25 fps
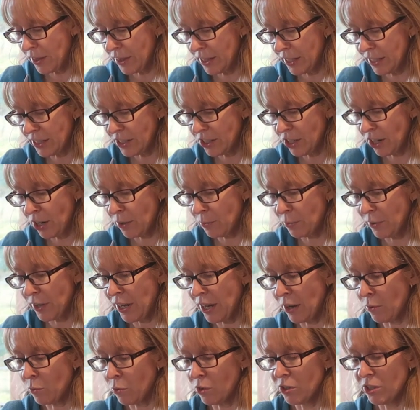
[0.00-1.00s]
This time
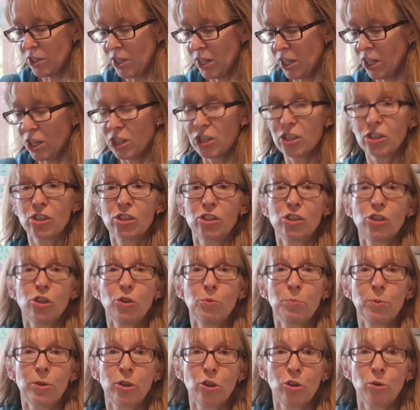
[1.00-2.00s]
we are wanting it
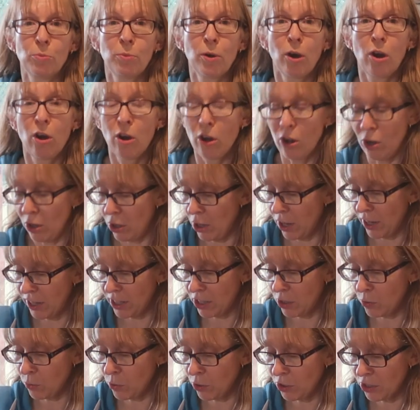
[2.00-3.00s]
super duper hot,
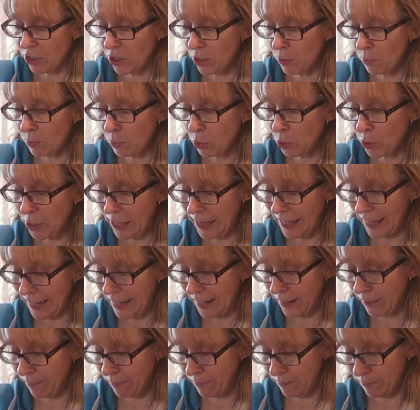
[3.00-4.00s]
like you want it
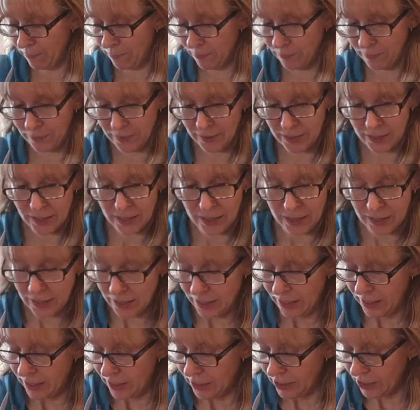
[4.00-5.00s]
boiling.
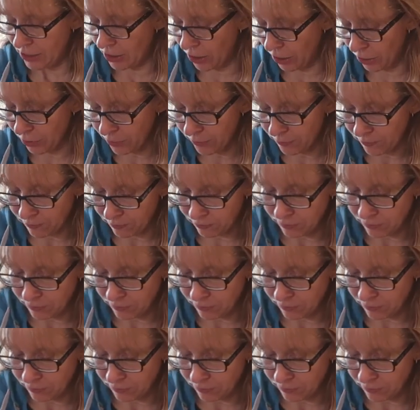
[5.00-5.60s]
So